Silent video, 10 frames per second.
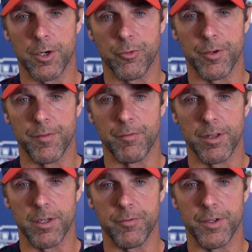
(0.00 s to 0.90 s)
country you've
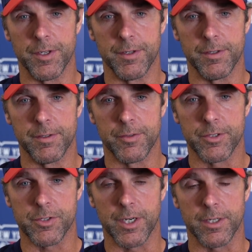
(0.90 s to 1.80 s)
never lived in and
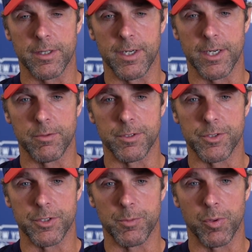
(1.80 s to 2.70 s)
it's your second
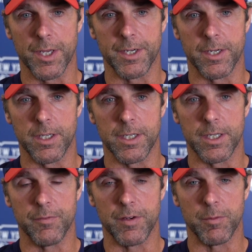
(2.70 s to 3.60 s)
language and you're playing in a
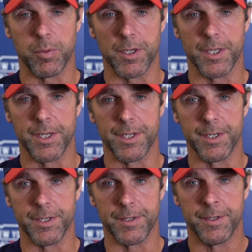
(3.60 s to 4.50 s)
league you've never played
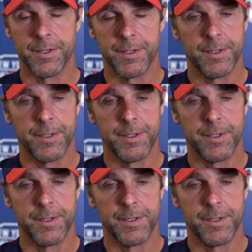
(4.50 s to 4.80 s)
in, and